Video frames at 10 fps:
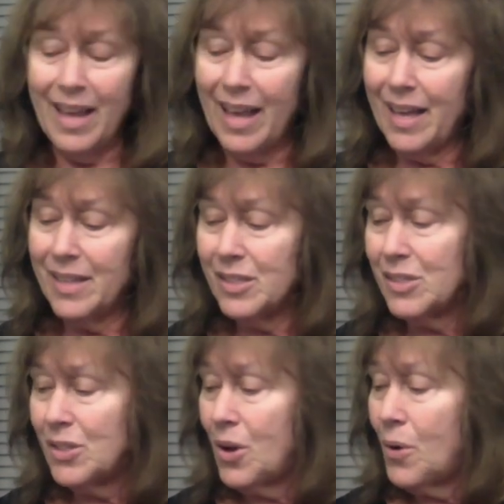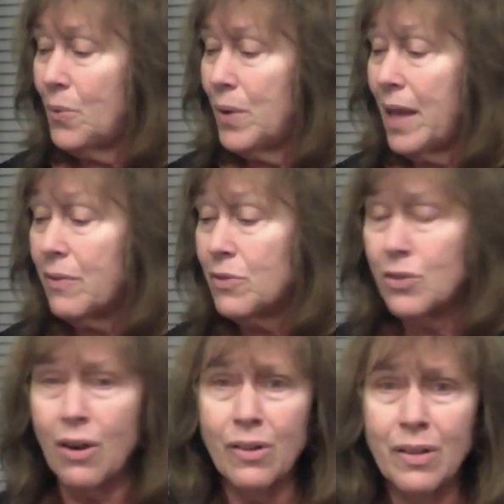And so we have
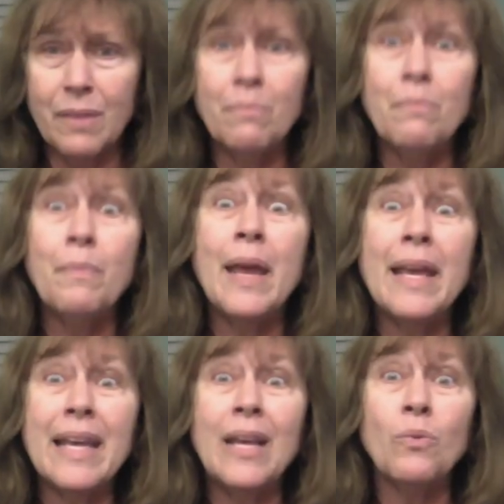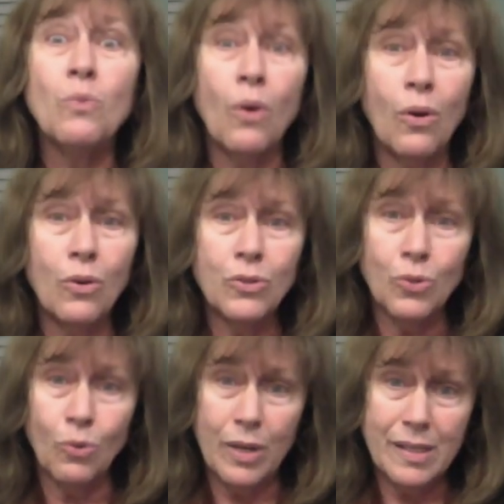Charlotte making wrong
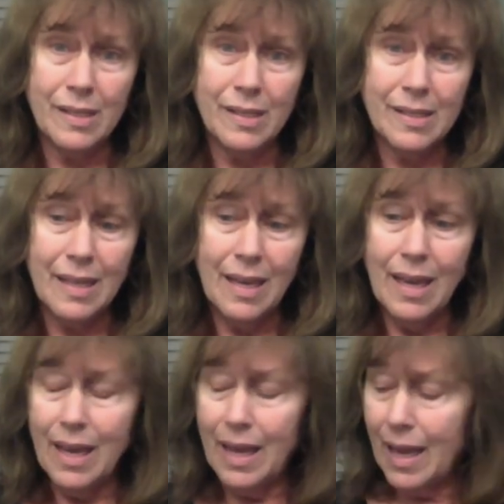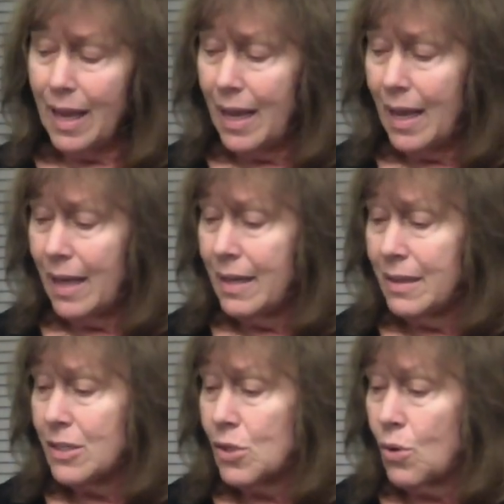choices. And at the
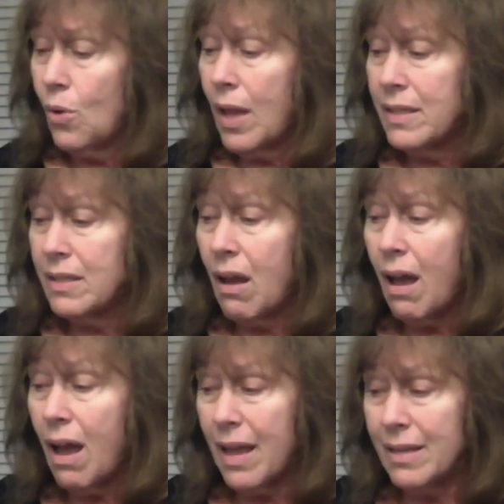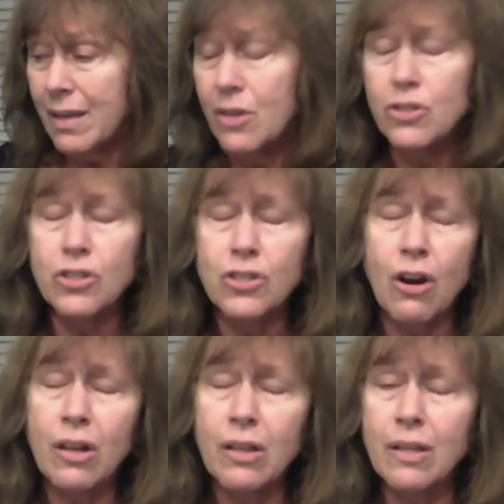school I taught,
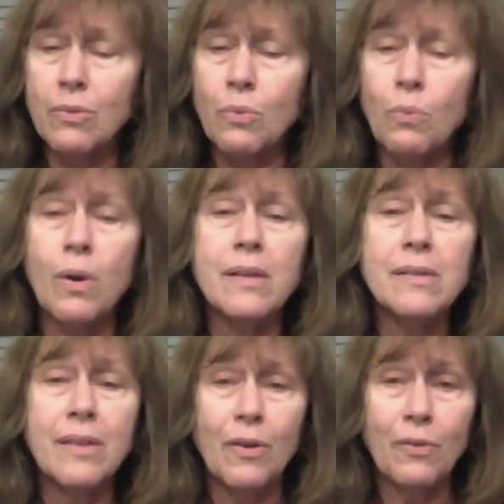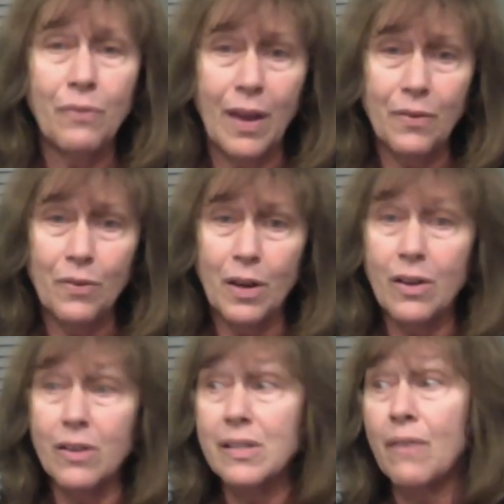Charlotte was their favorite
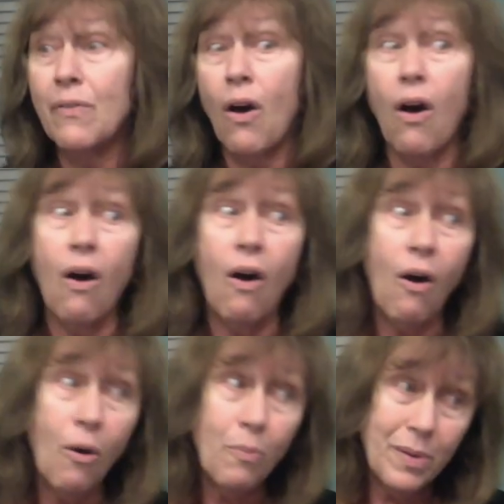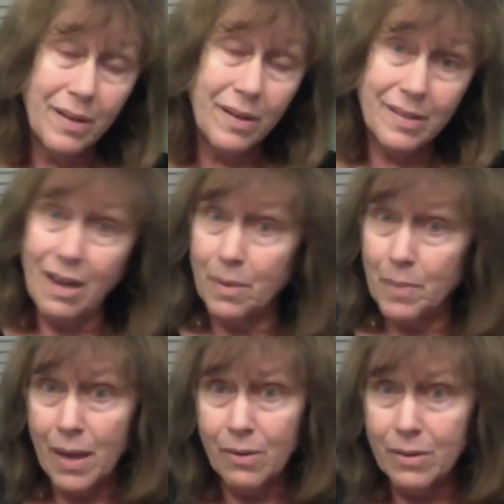because they've all been in
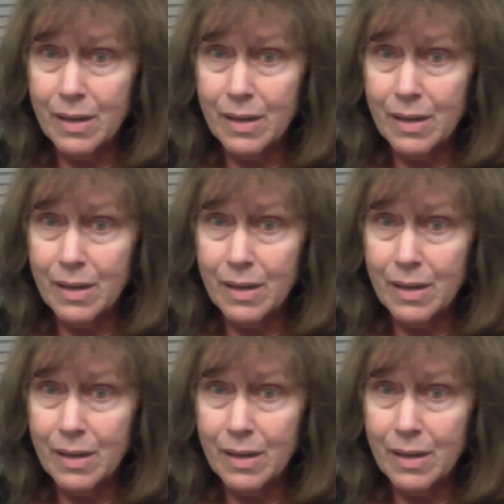timeout.